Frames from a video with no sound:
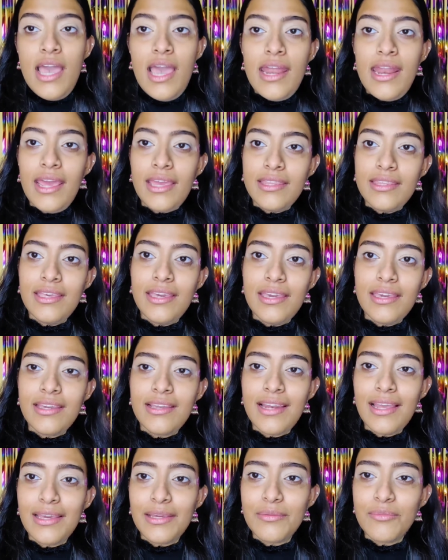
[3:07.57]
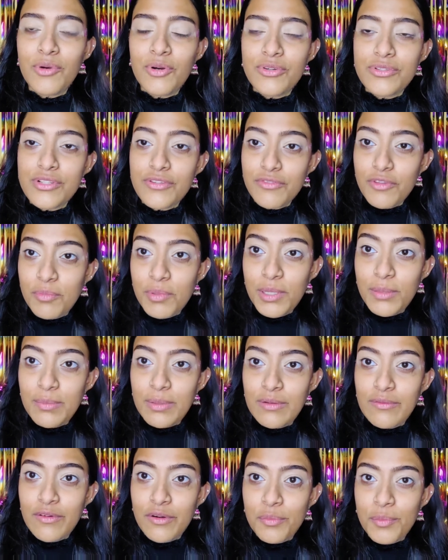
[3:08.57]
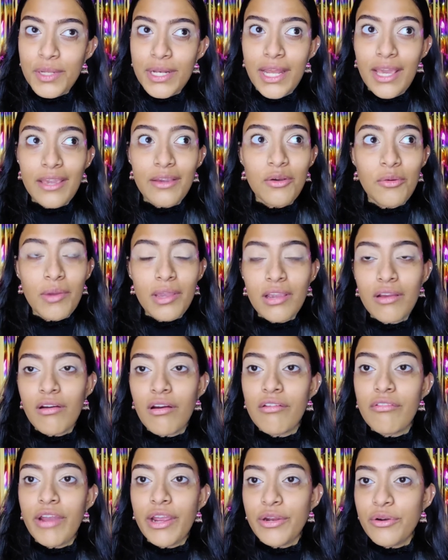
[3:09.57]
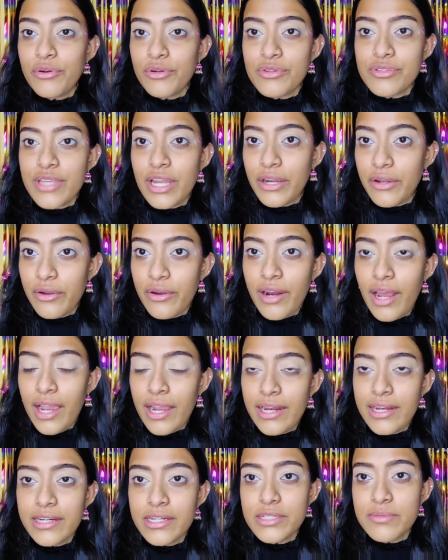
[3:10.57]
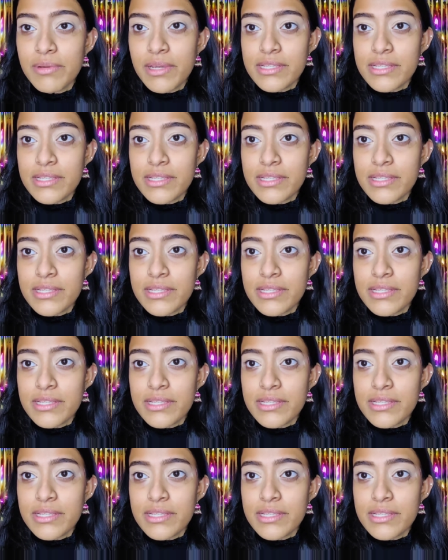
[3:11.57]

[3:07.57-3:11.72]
and I think like most of the people would be like, oh my god, why don't you set your eyelids?